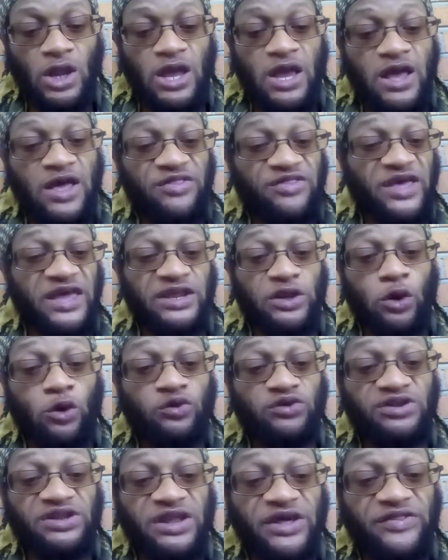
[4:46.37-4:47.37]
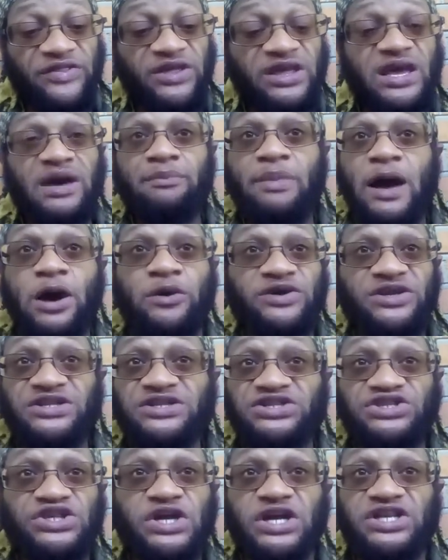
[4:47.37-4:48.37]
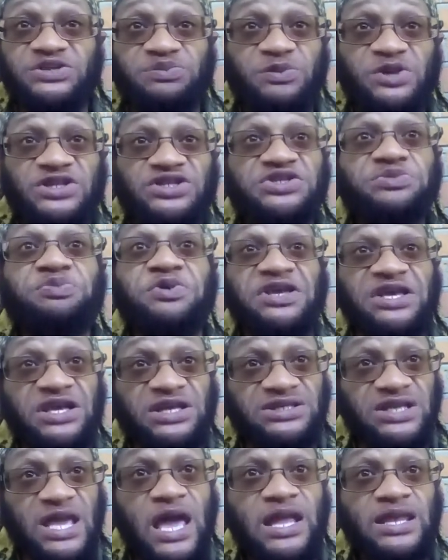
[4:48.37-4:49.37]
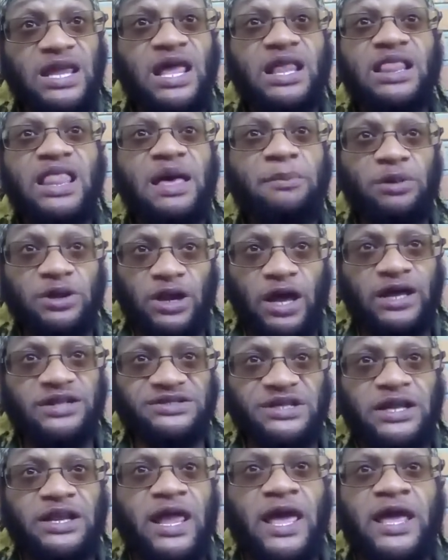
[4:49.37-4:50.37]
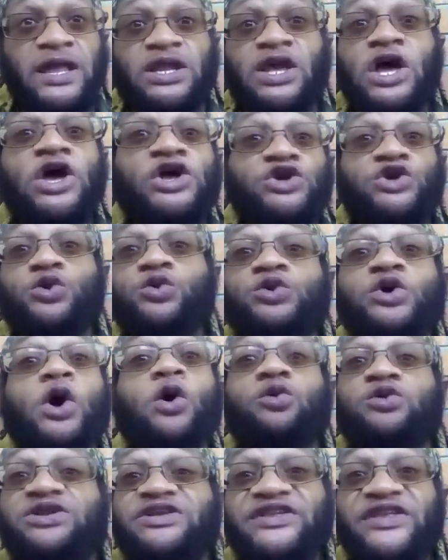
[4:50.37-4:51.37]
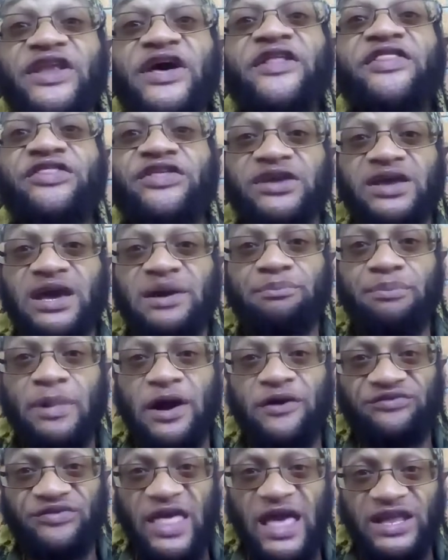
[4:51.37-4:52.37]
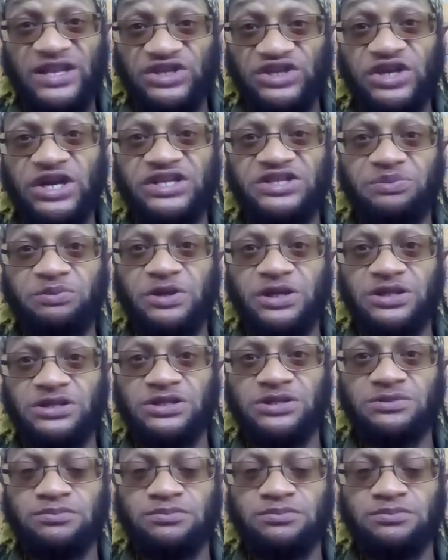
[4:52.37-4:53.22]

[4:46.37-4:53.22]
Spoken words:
They know nothing about his judgments, because Eden, Lebanon's at hand. You know nothing about that judgment.